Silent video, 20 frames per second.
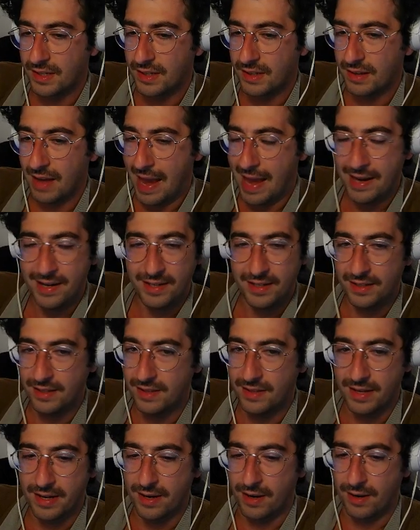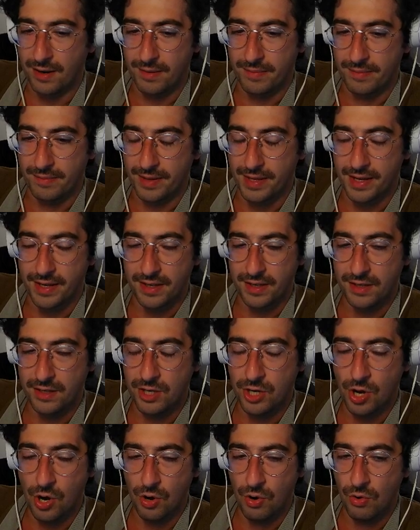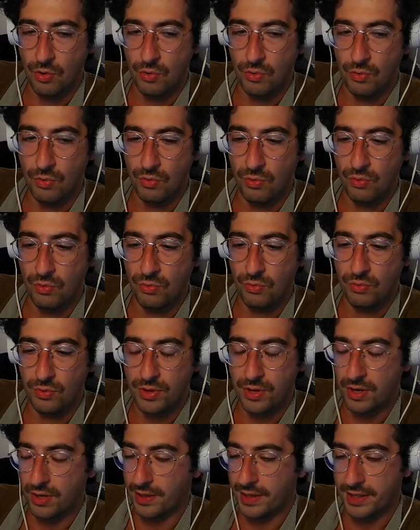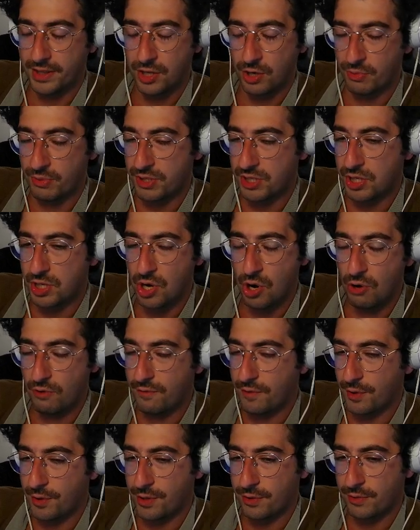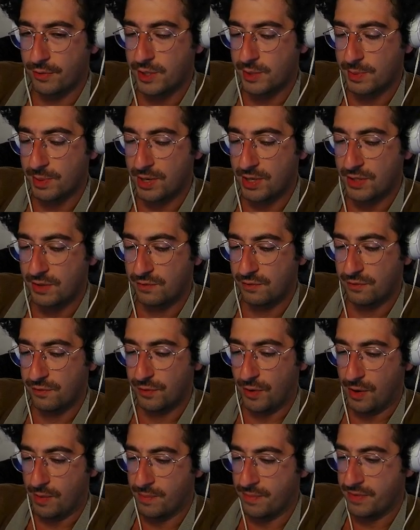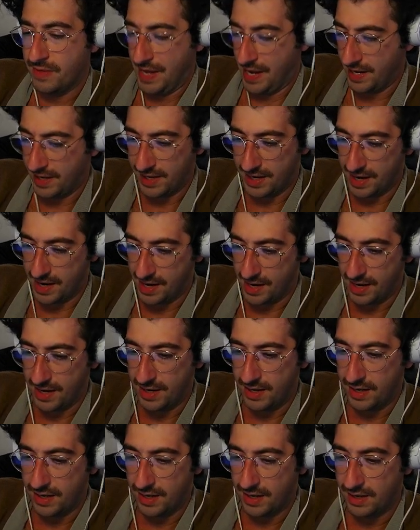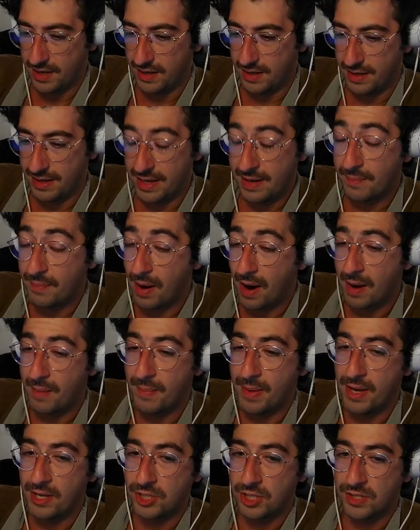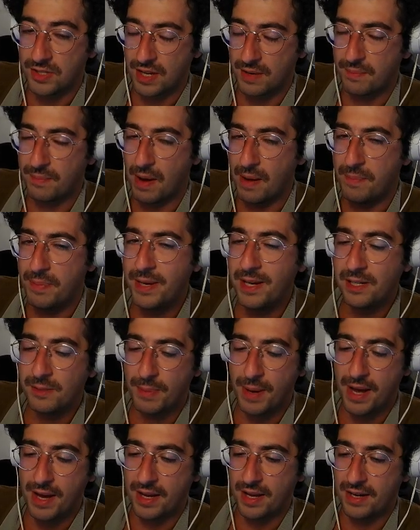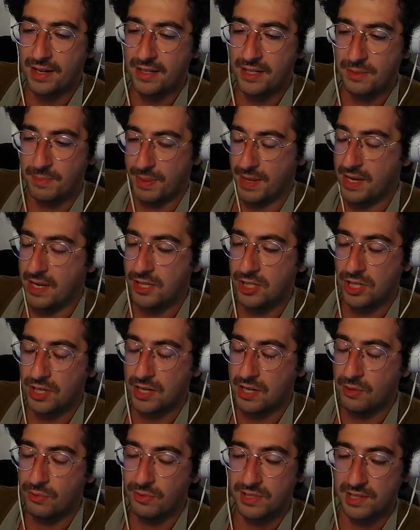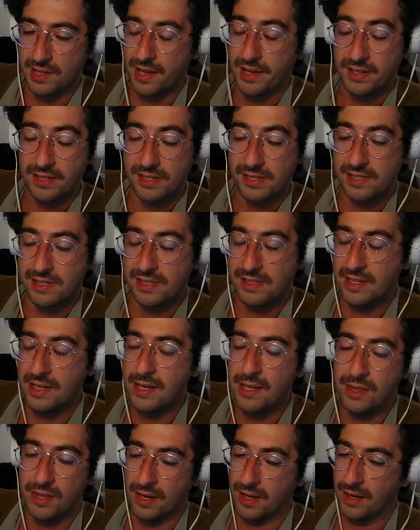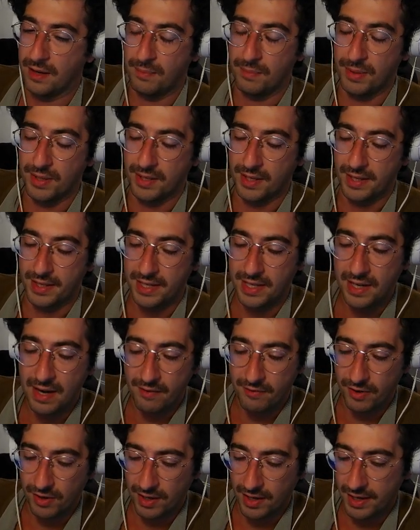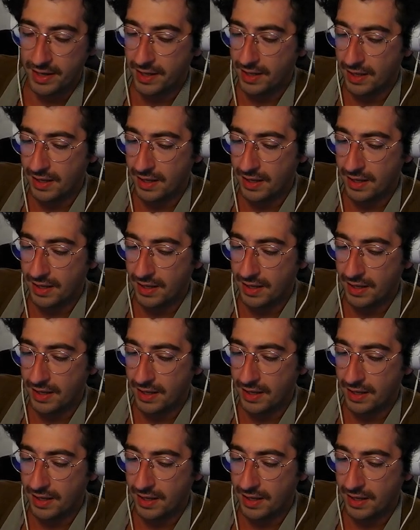ended there. Like like there was no further response from that guy in my mentions. I peeked back at his page and he was like seething, but like he never like